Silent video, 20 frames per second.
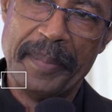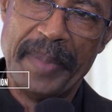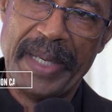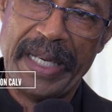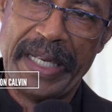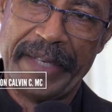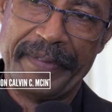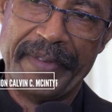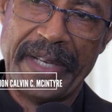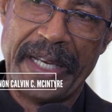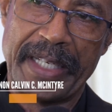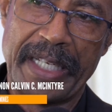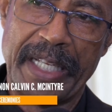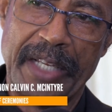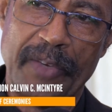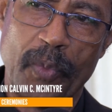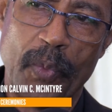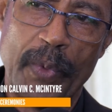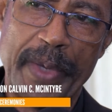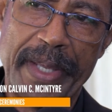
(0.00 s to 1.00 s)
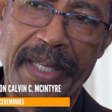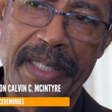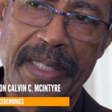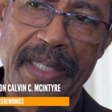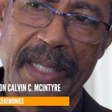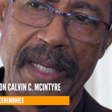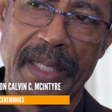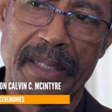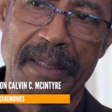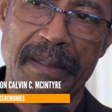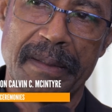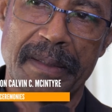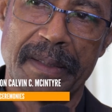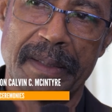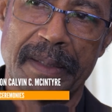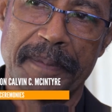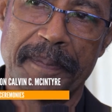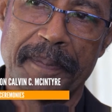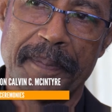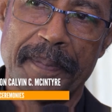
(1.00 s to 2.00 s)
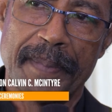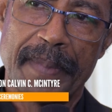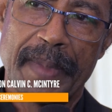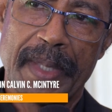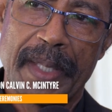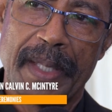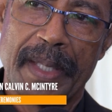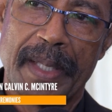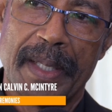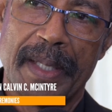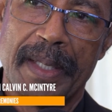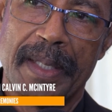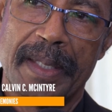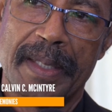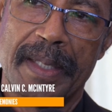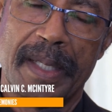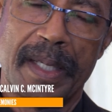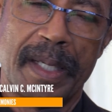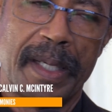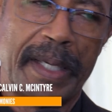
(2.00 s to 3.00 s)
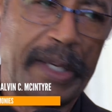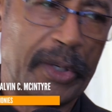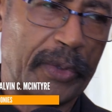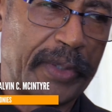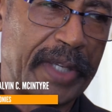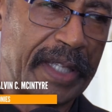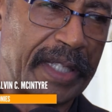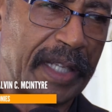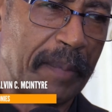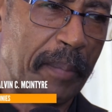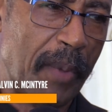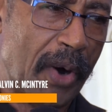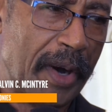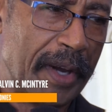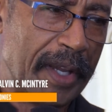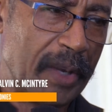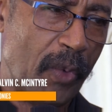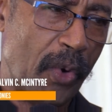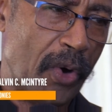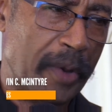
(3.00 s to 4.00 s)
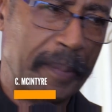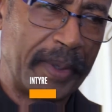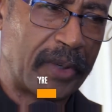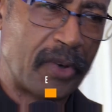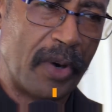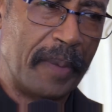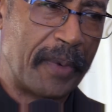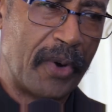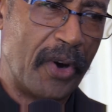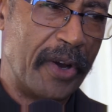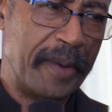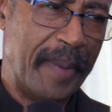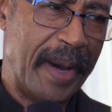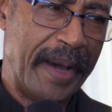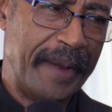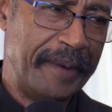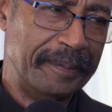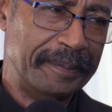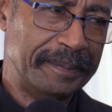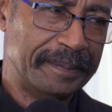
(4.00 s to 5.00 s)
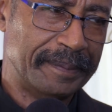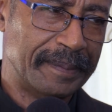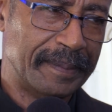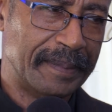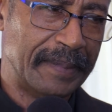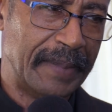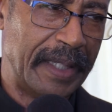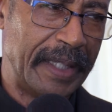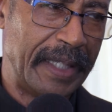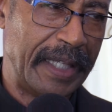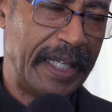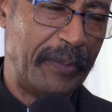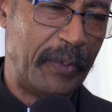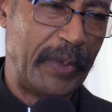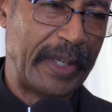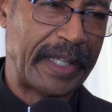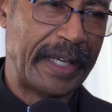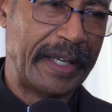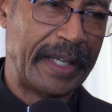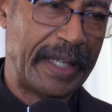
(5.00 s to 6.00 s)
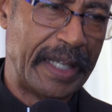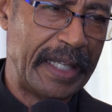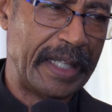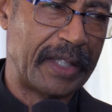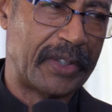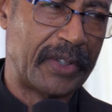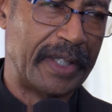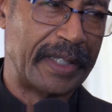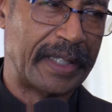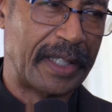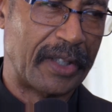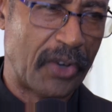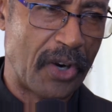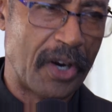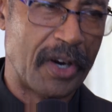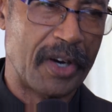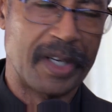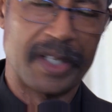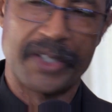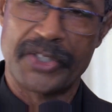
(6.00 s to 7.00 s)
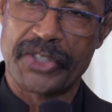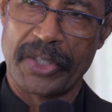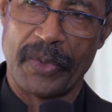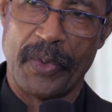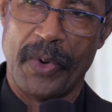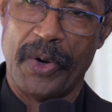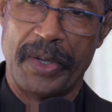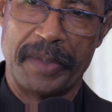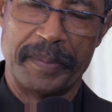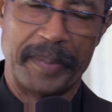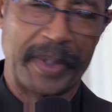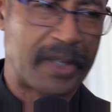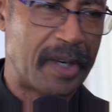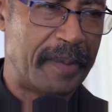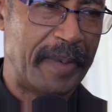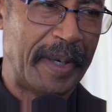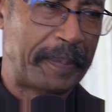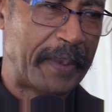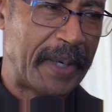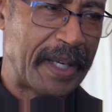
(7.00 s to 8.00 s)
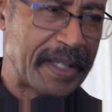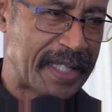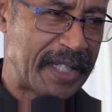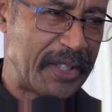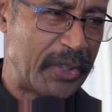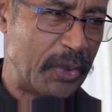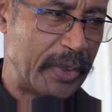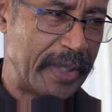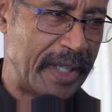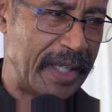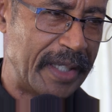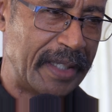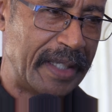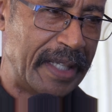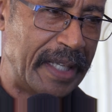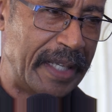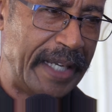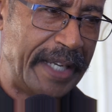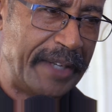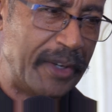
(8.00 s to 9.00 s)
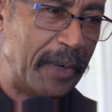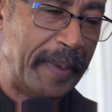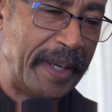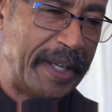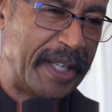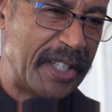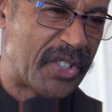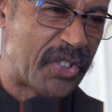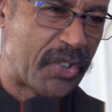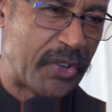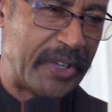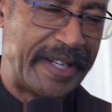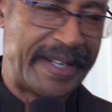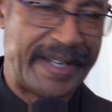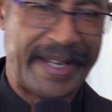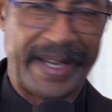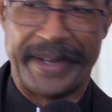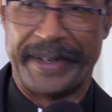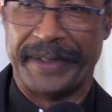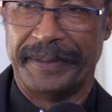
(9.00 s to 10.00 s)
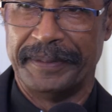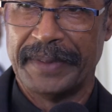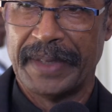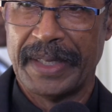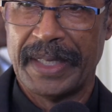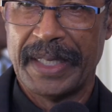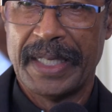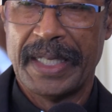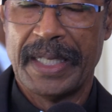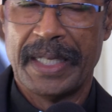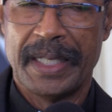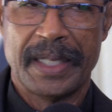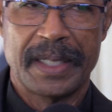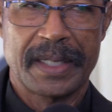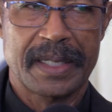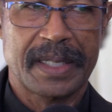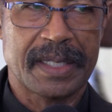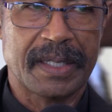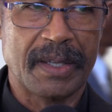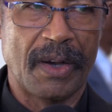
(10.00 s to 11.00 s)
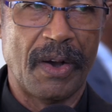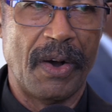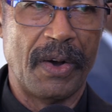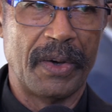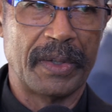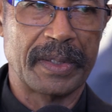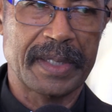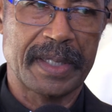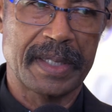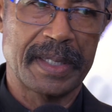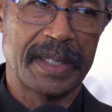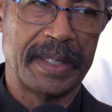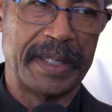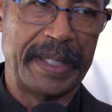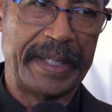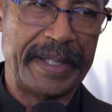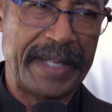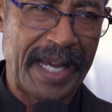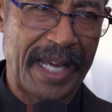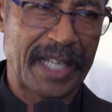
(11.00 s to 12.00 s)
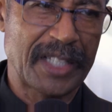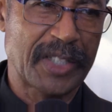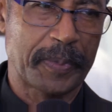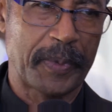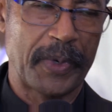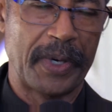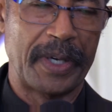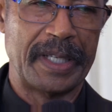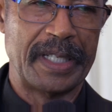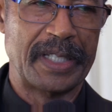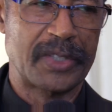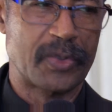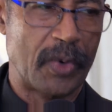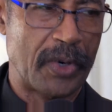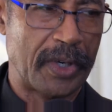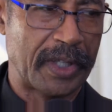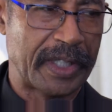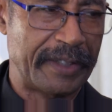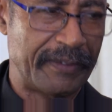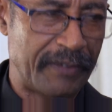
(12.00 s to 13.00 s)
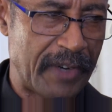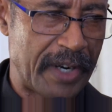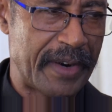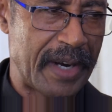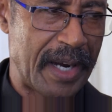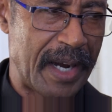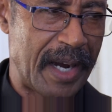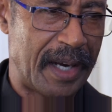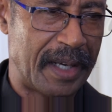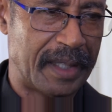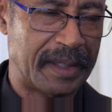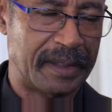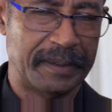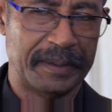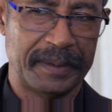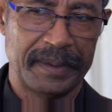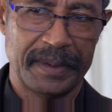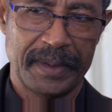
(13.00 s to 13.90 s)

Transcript: believe that if we can educate a boy, he won't become a gunman. Yeah. If we can educate a girl, she won't become a prostitute and end up on the street dead. Yeah. So the diaspora is working very hard